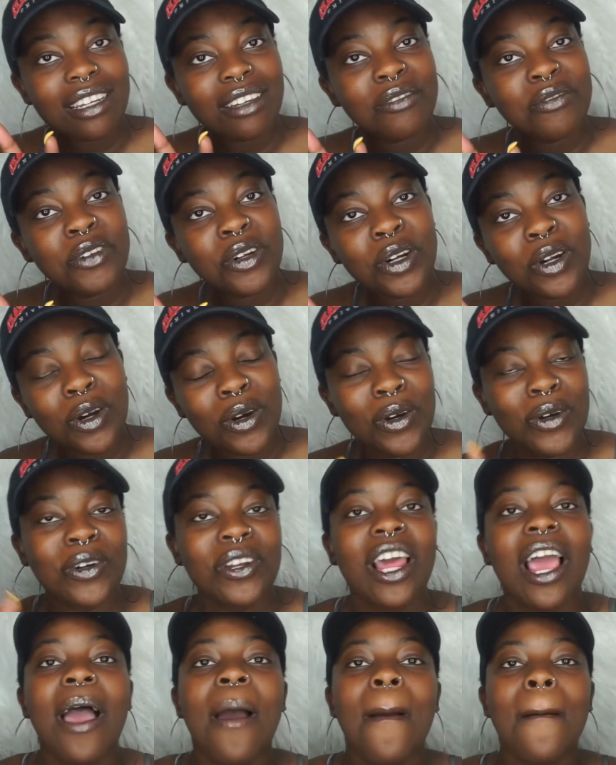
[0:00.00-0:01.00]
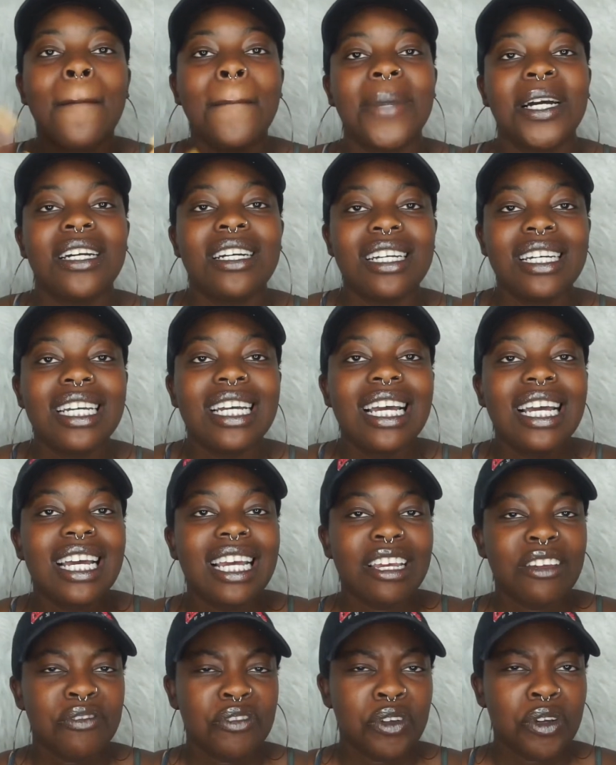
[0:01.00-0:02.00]
If you're old, But
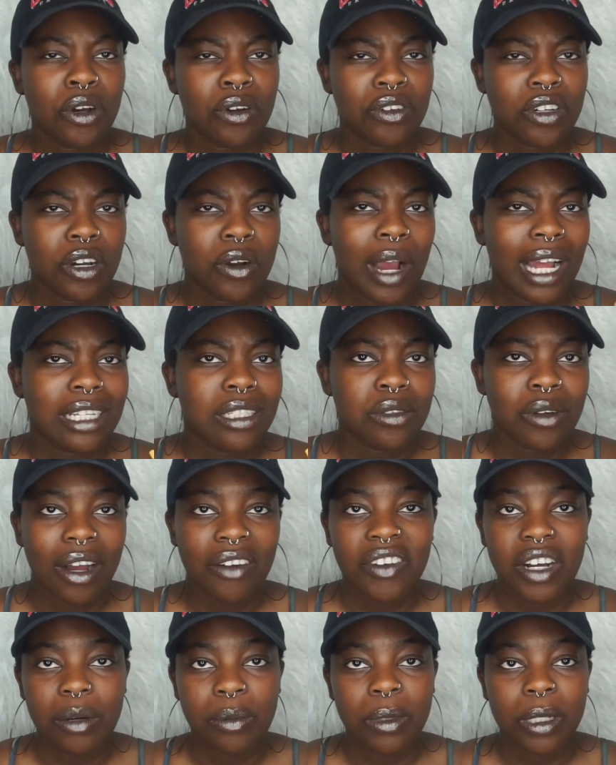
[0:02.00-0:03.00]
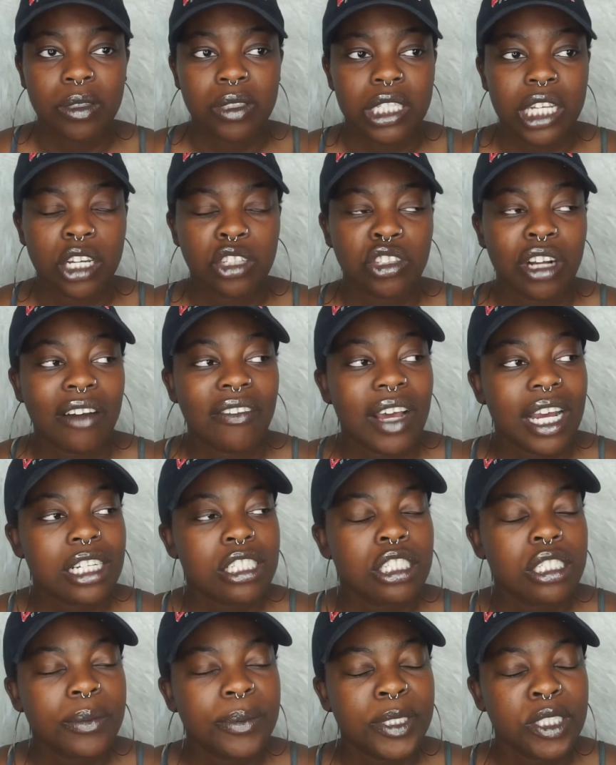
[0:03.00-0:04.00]
if you don't know, I do have an upload schedule. I've
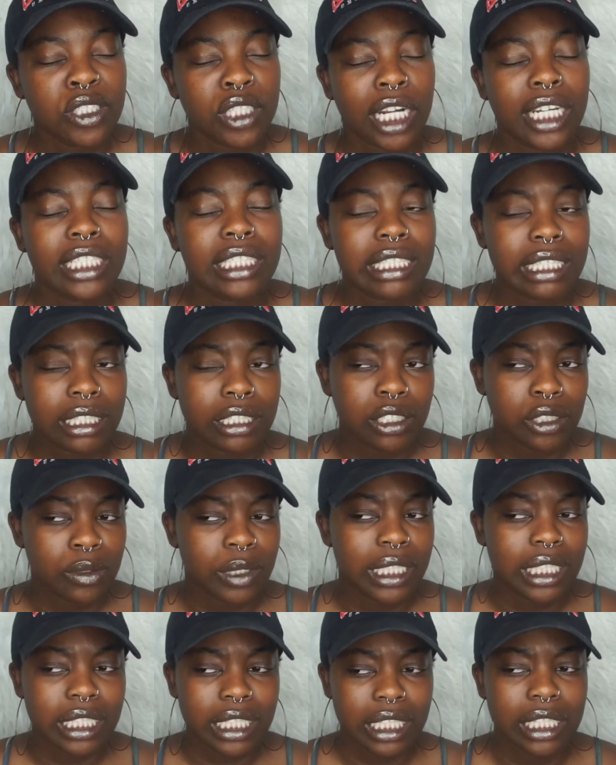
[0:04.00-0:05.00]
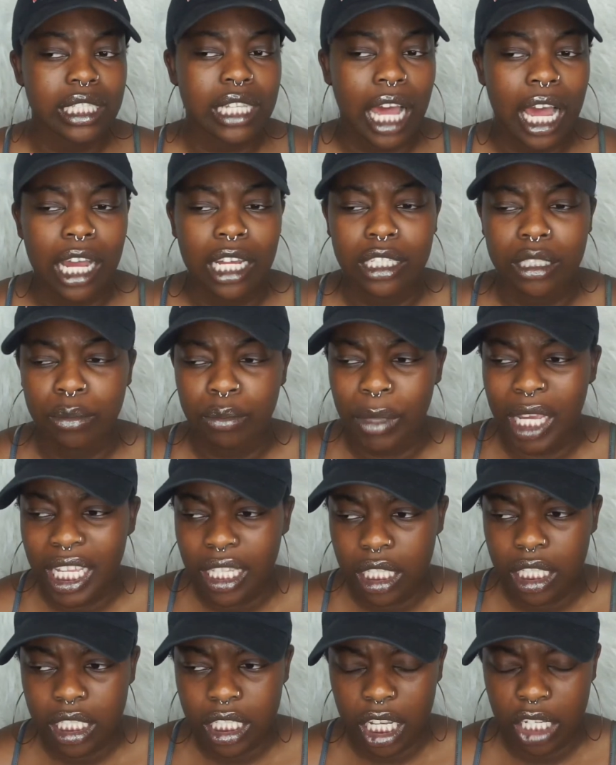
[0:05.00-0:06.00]
actually been trying to stick to it since I made
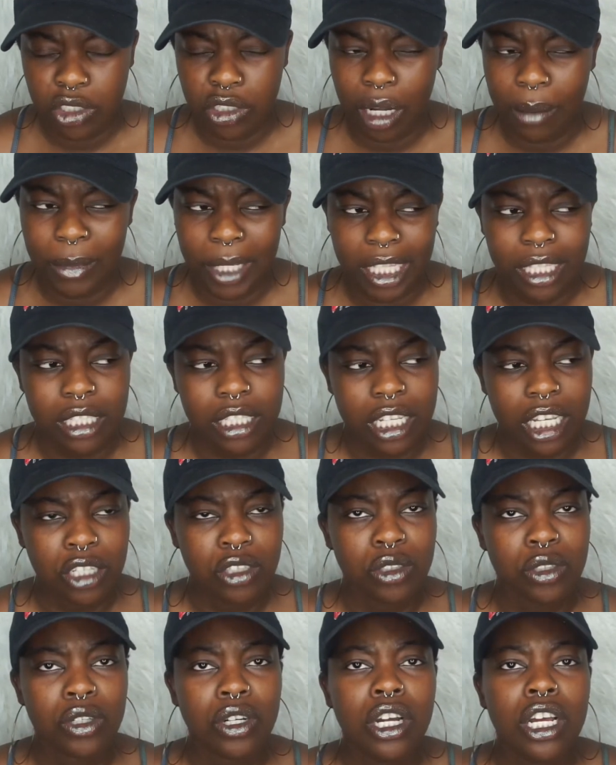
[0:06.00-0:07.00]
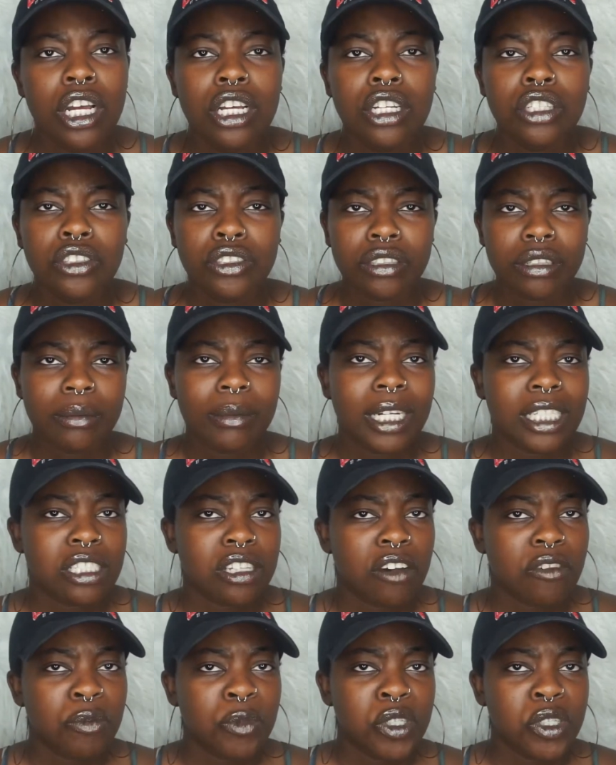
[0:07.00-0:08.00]
the schedule. I made the schedule during my
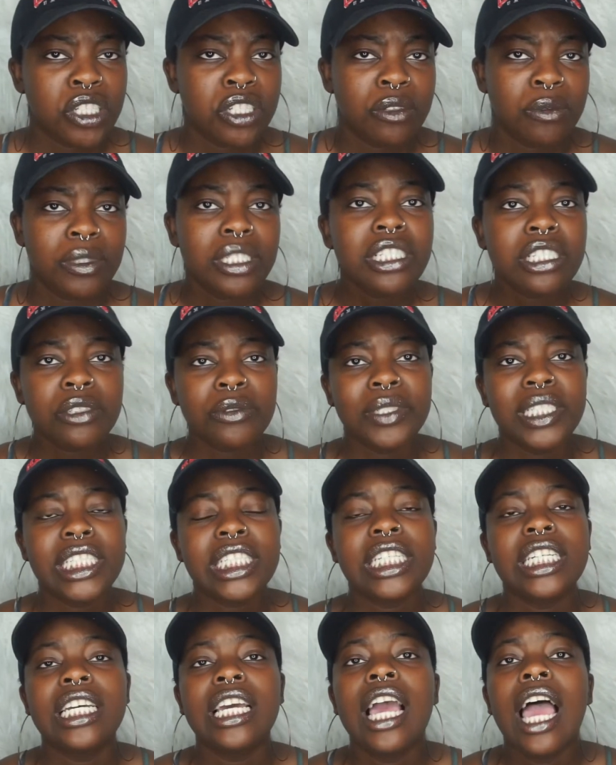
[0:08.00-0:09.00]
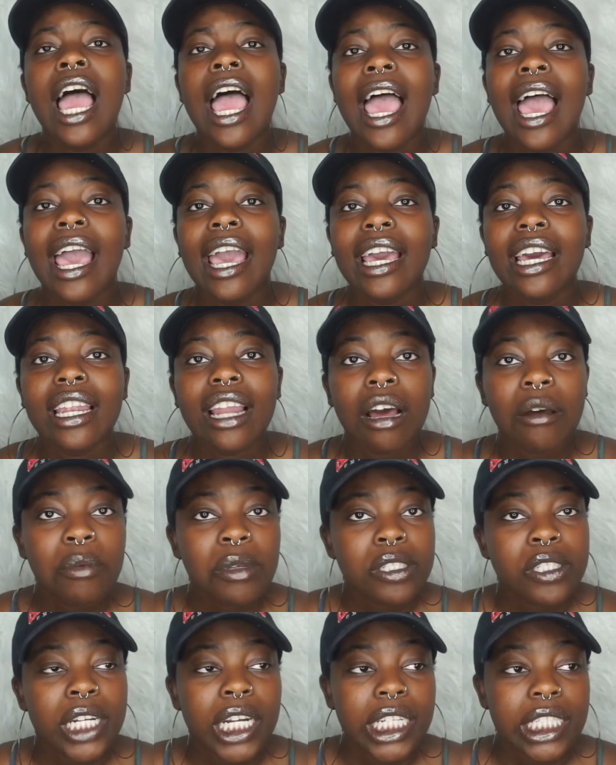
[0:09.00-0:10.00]
sophomore year, which is recent, and I've been
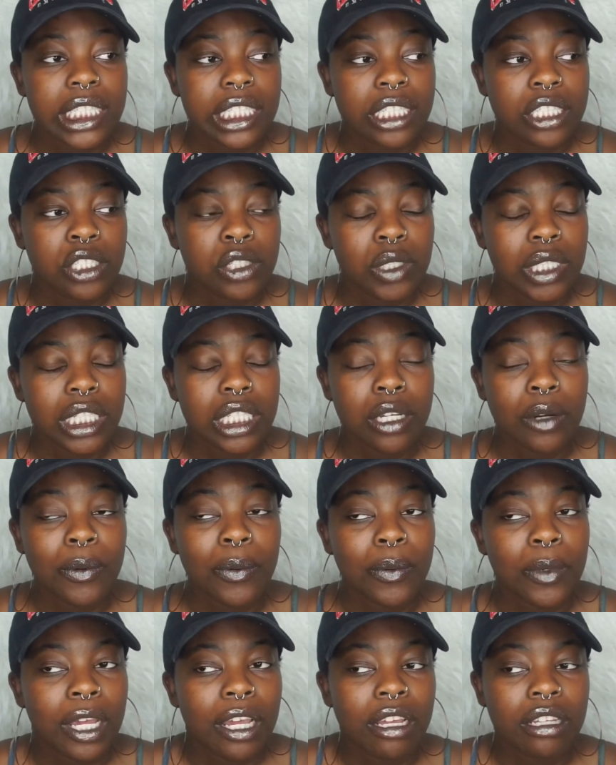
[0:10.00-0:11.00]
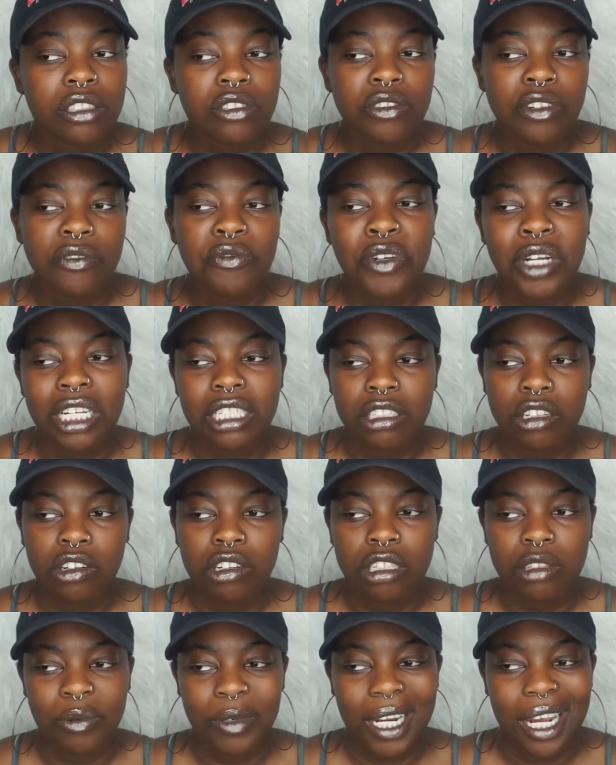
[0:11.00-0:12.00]
trying to stick to it. So if you guys
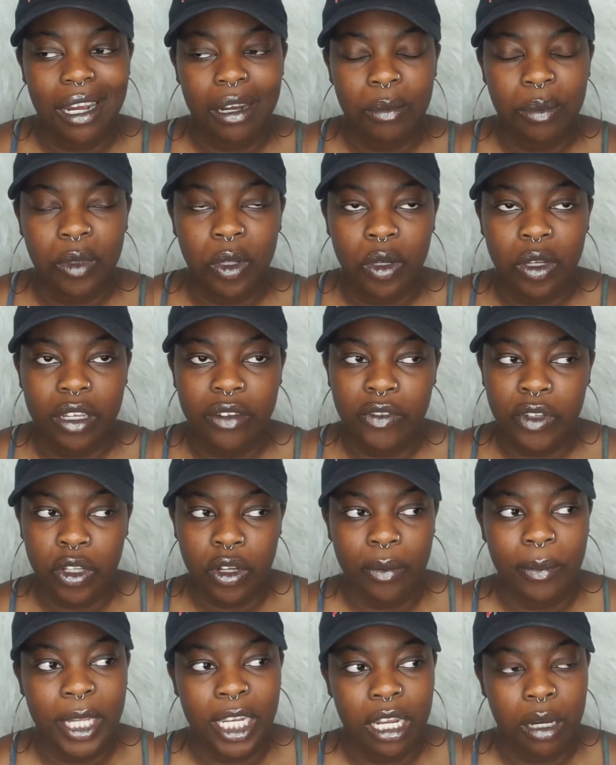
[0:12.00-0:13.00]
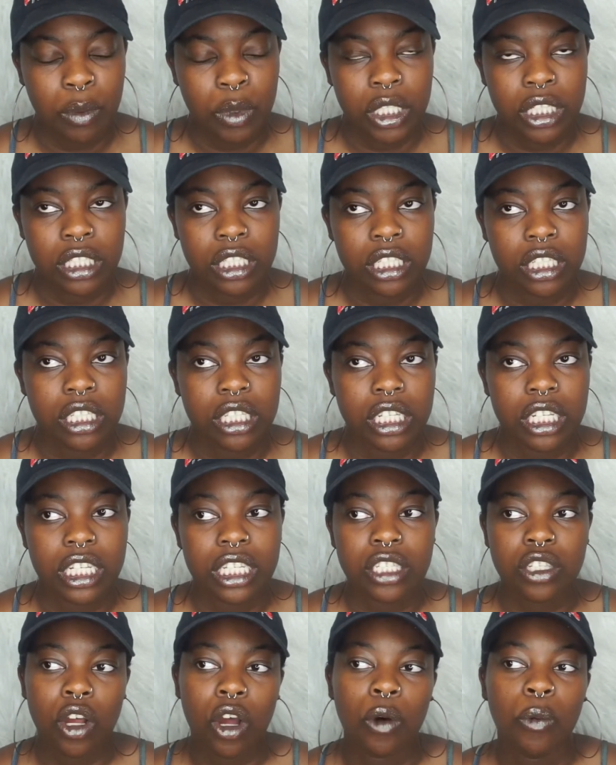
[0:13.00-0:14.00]
notice, when I upload, even though it may not be consistent,
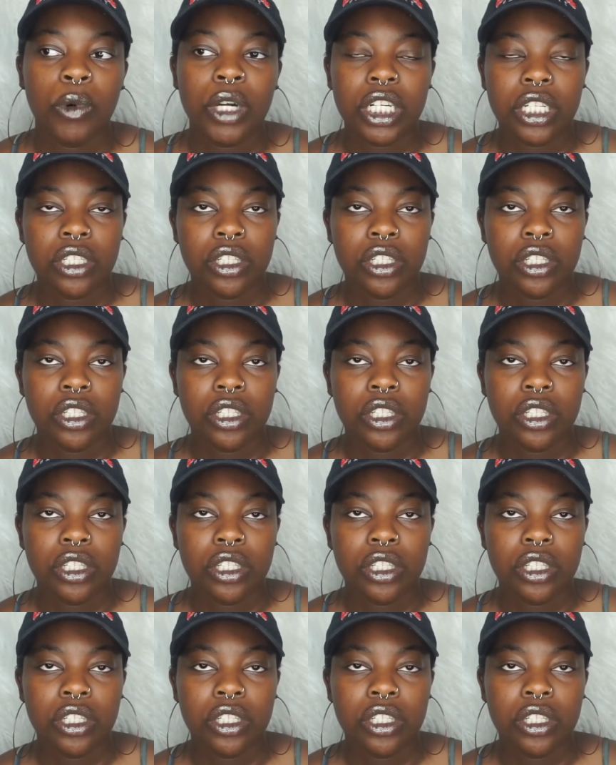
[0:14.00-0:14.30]
it's on 1 to